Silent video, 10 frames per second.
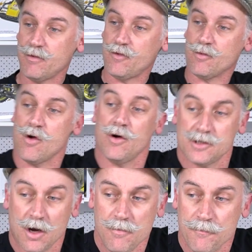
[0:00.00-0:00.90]
from
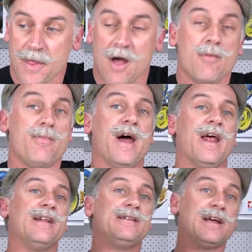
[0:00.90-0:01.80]
Kyosho, but
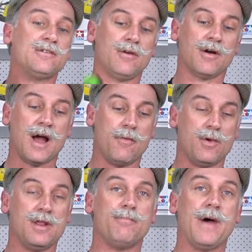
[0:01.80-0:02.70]
it does not come
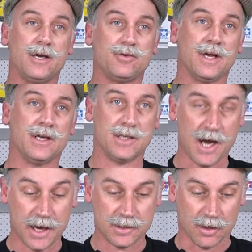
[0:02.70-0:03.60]
with a battery and
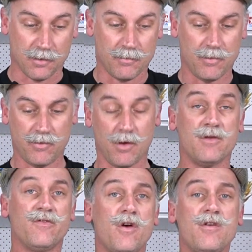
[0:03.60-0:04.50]
charger. So
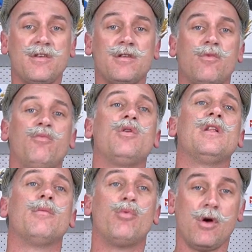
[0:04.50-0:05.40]
the first thing that we've put
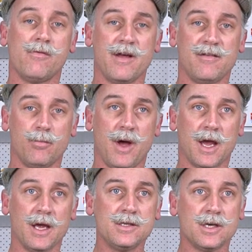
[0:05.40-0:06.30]
in the Pro Racing
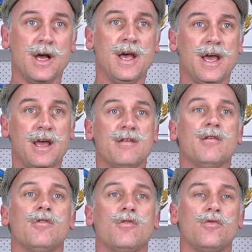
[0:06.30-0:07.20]
package is
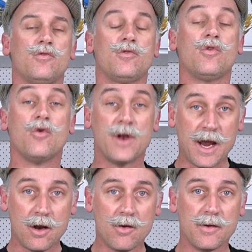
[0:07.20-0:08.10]
the
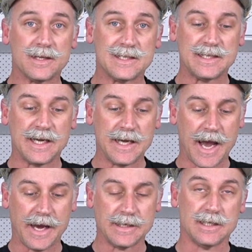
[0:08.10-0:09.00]
Tornado
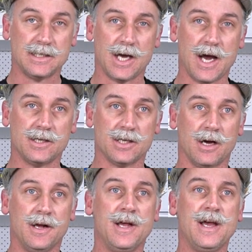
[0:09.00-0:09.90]
C80 Charger,
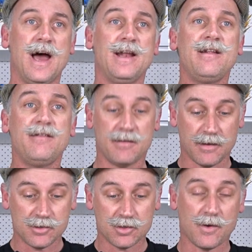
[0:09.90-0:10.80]
and that's a
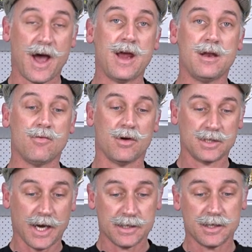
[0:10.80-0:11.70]
digital 80-watt
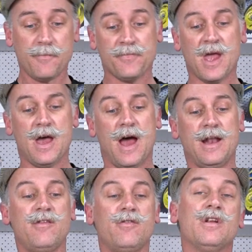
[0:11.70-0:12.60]
charger, and
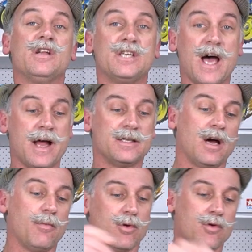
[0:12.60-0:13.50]
that's going to charge
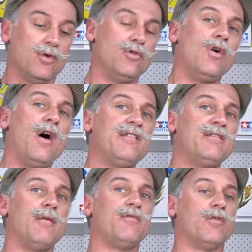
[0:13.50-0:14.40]
up your 9
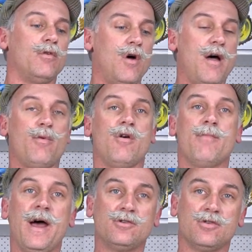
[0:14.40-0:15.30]
steps LiPo
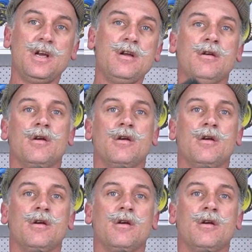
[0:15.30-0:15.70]
battery,